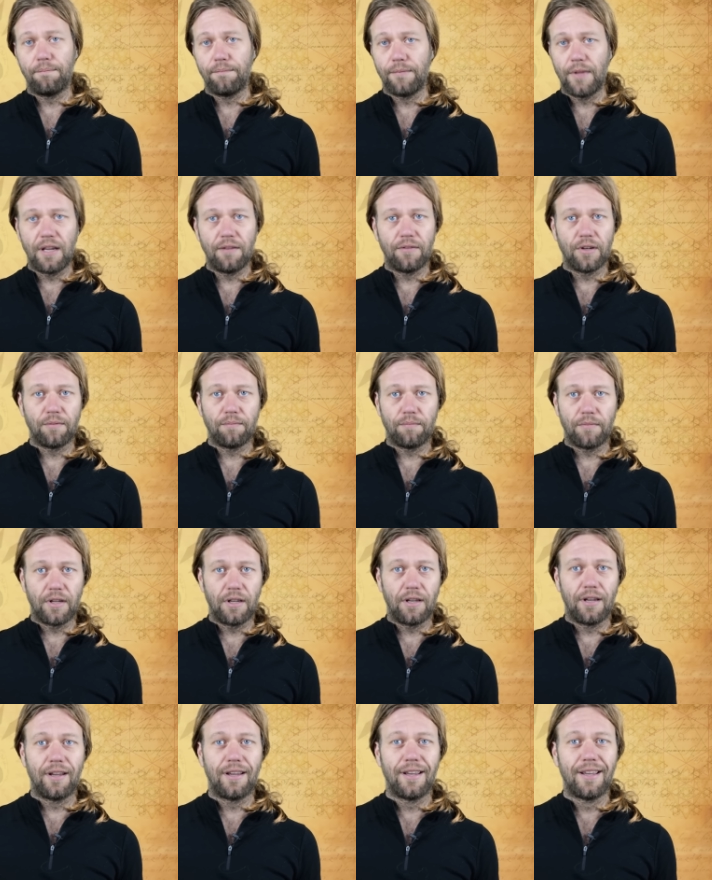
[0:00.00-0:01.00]
Even
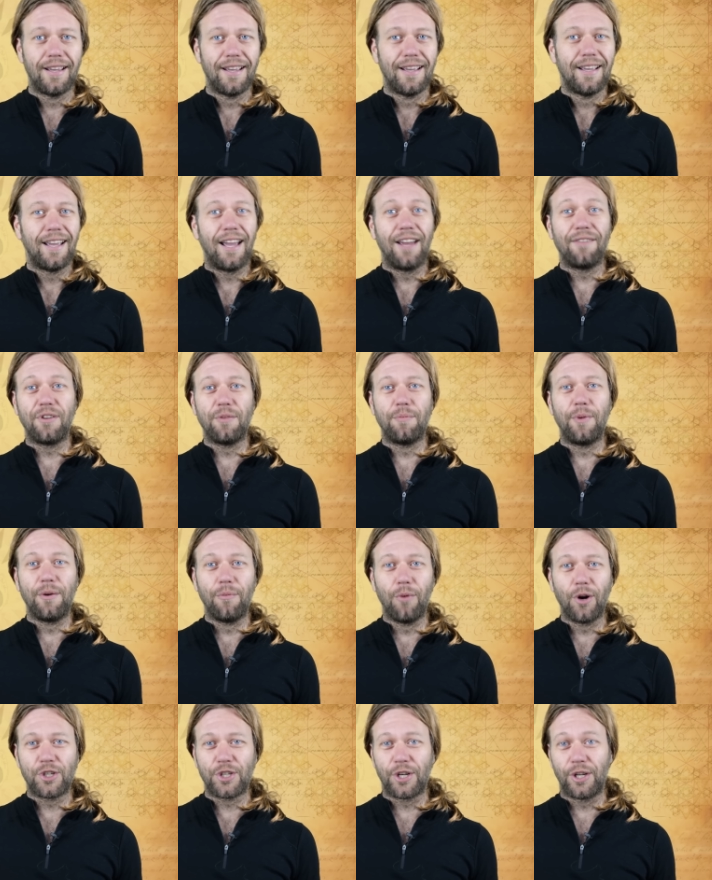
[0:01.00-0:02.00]
if you've
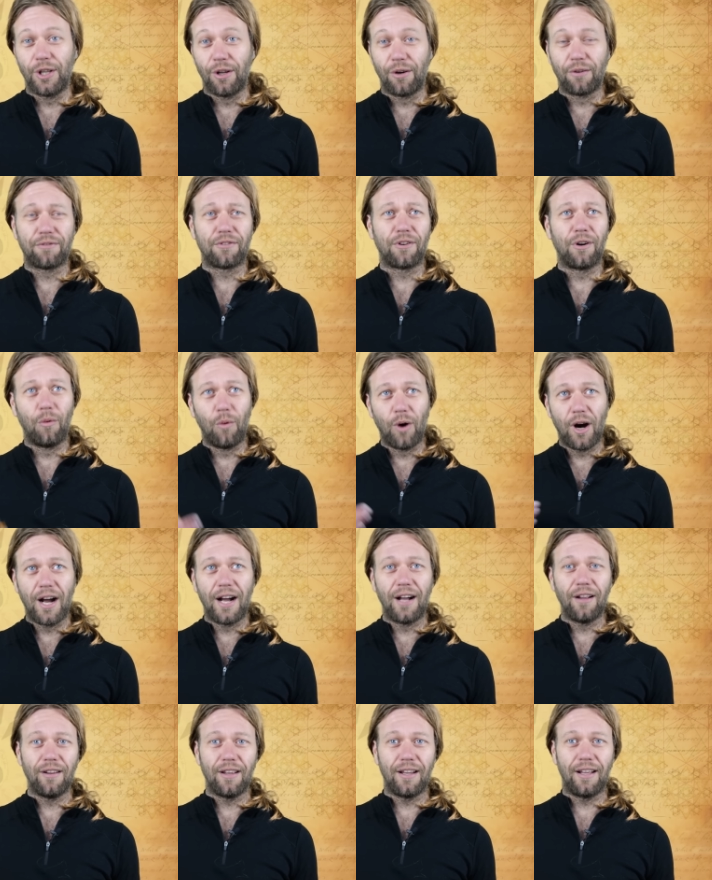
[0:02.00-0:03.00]
been watching along for a
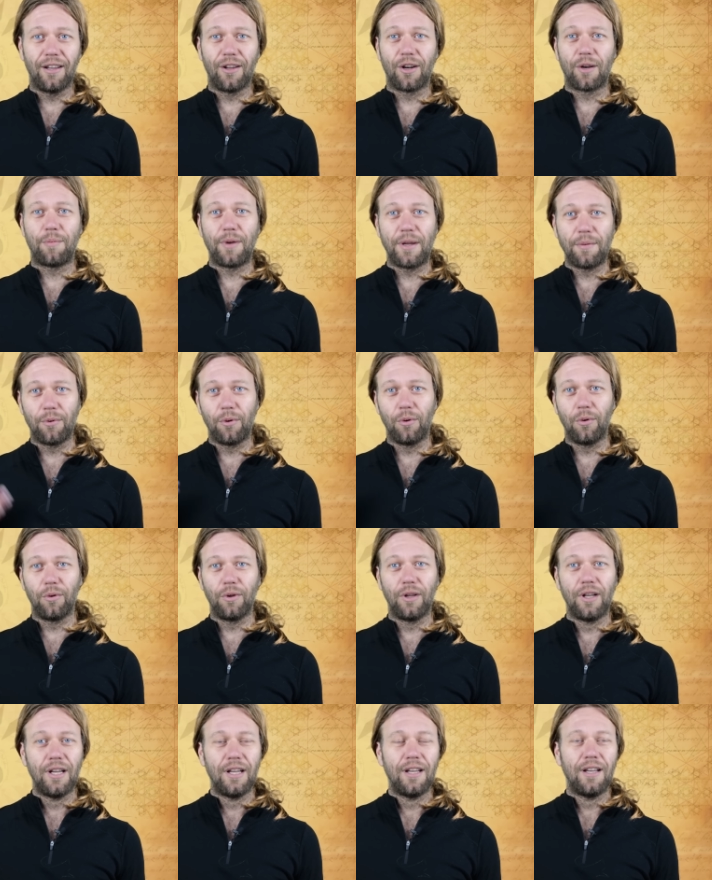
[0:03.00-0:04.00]
while, a lot of
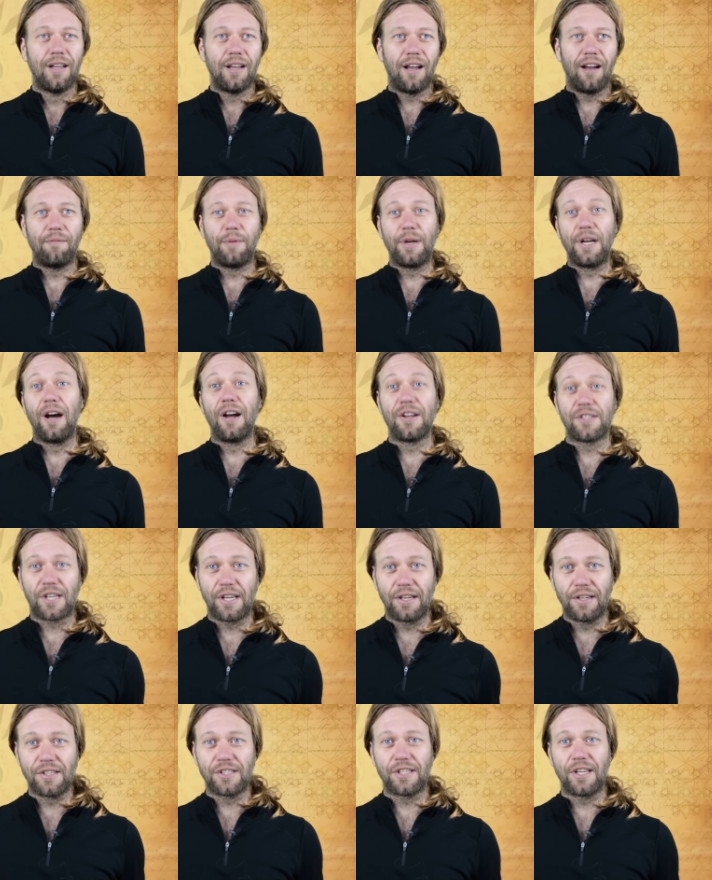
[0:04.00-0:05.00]
people have been
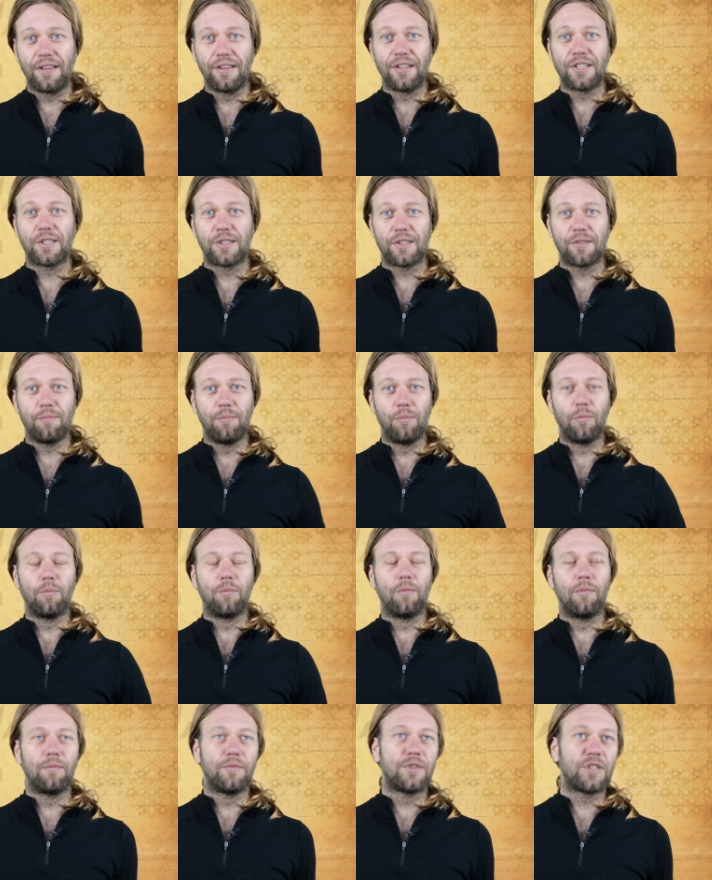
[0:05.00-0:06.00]
asking to see this
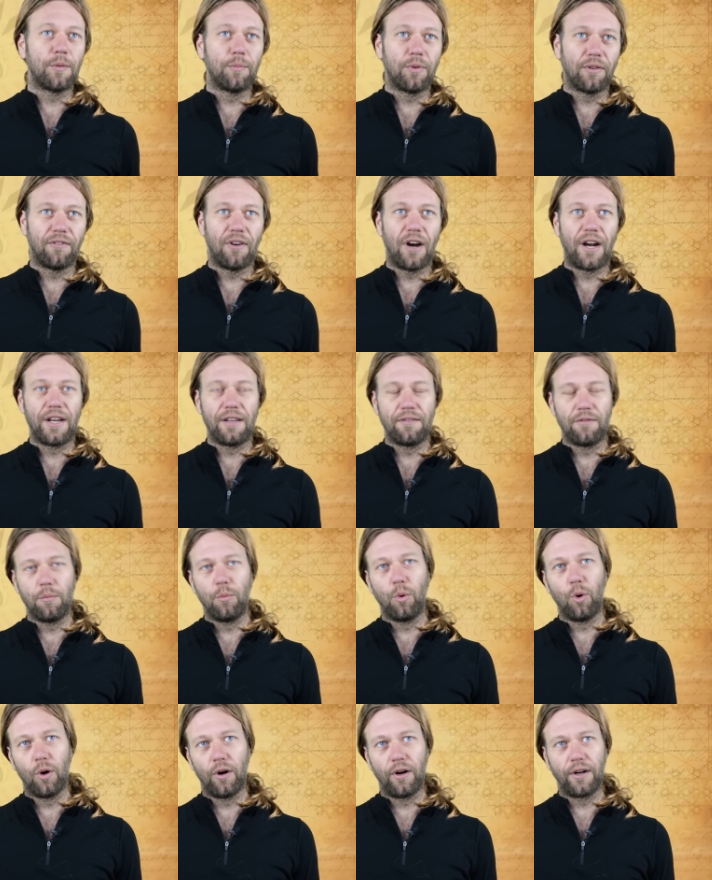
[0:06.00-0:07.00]
simplified even
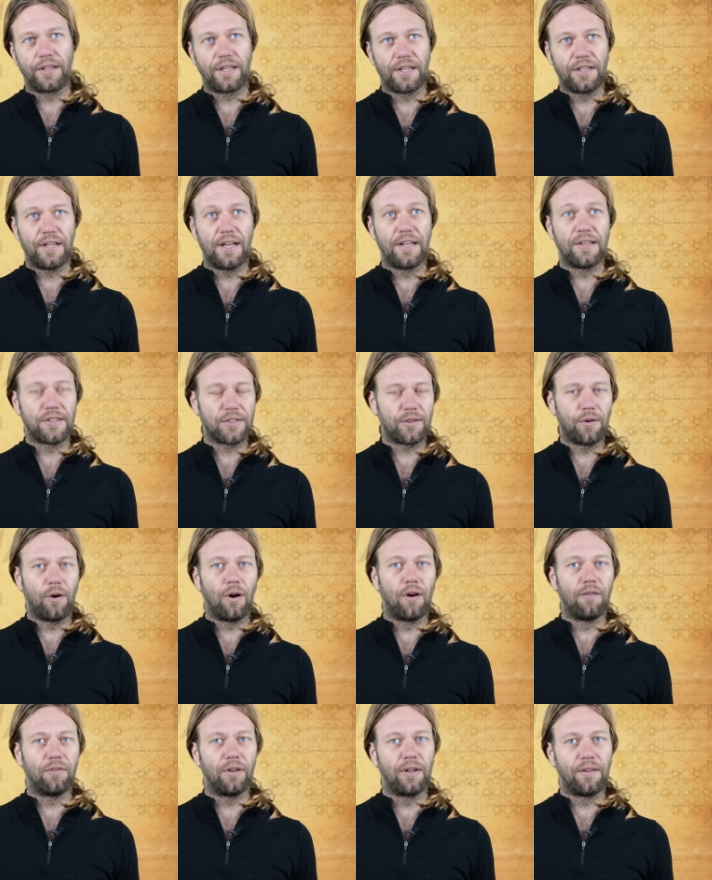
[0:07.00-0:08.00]
more and condensed, so
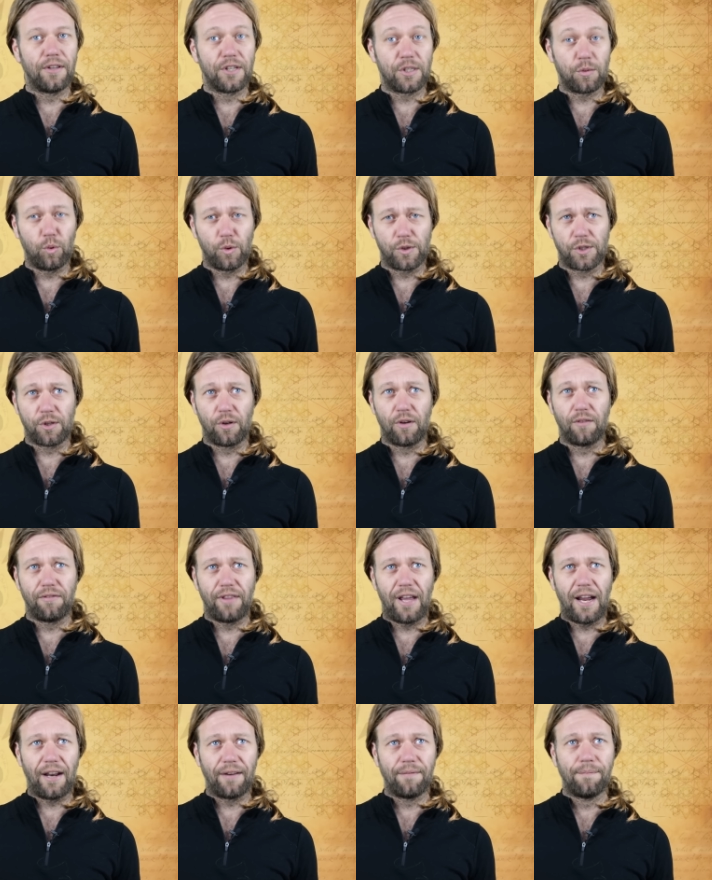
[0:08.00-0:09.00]
hopefully this will serve
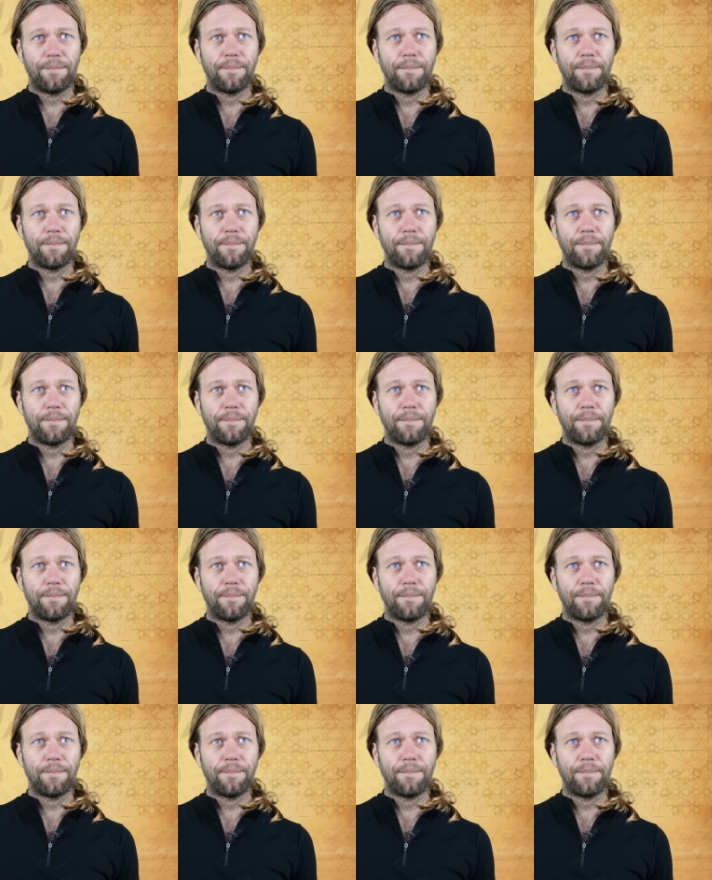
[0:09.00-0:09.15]
that.